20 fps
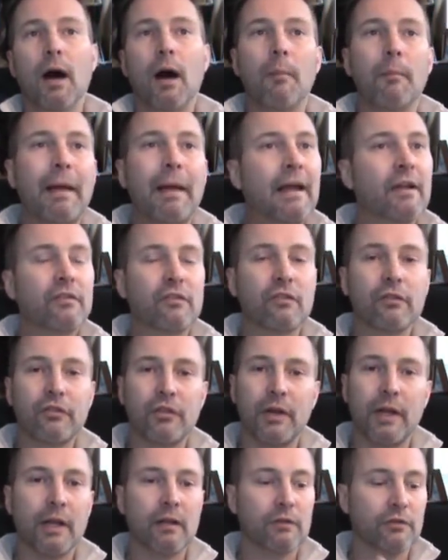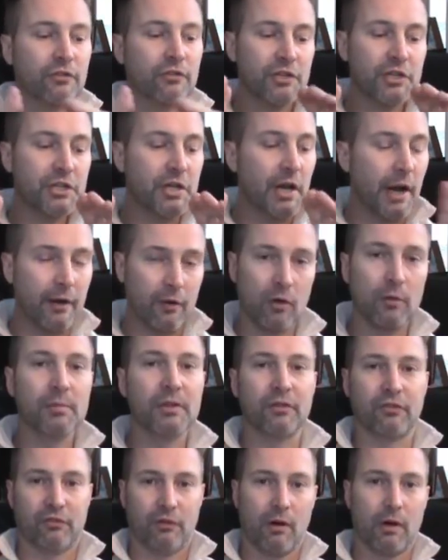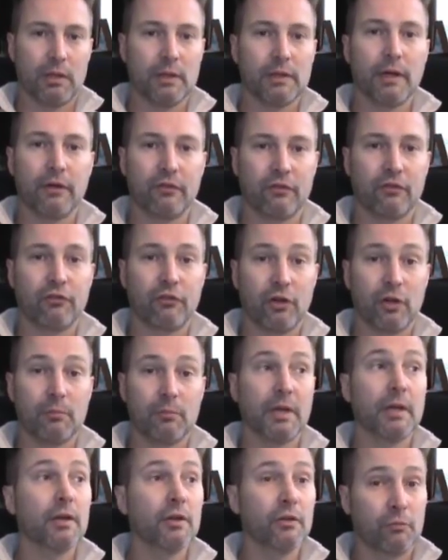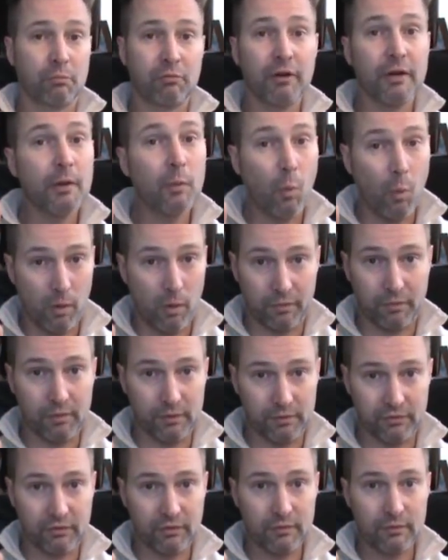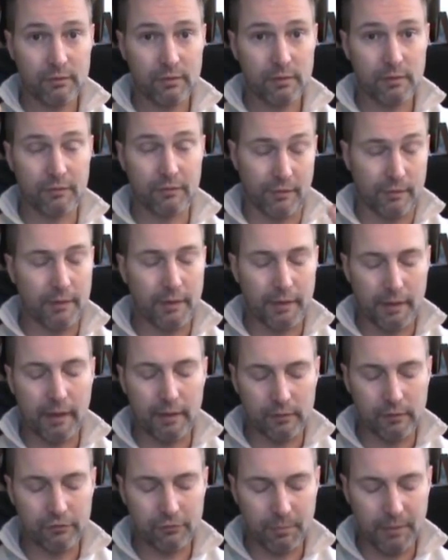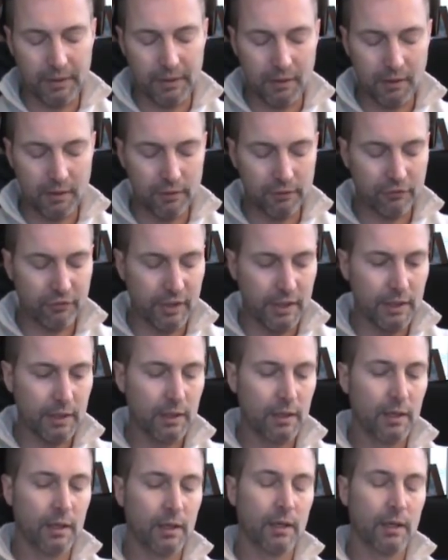A master's in English, terribly sorry, ladies and gentlemen, is pretty worthless if you're in an English-speaking country.